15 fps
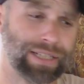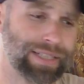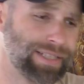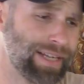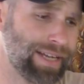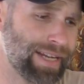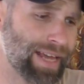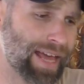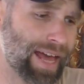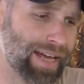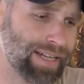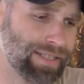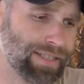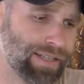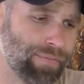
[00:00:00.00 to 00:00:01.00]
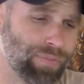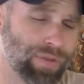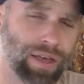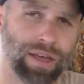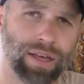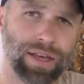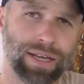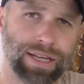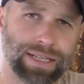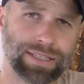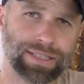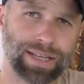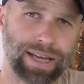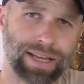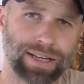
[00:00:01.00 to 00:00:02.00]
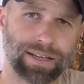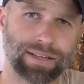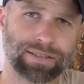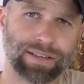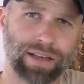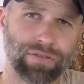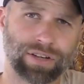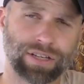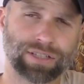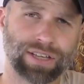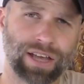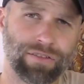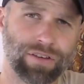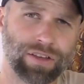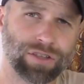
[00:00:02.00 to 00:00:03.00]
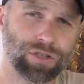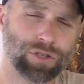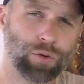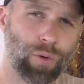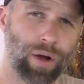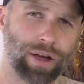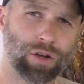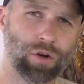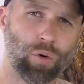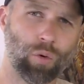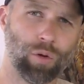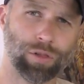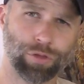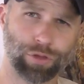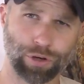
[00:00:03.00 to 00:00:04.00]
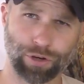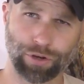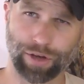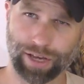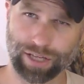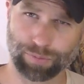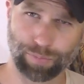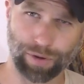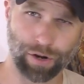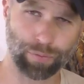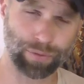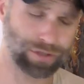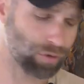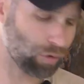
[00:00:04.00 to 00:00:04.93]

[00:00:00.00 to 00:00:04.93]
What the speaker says: sitting at 1077, so I call the experiment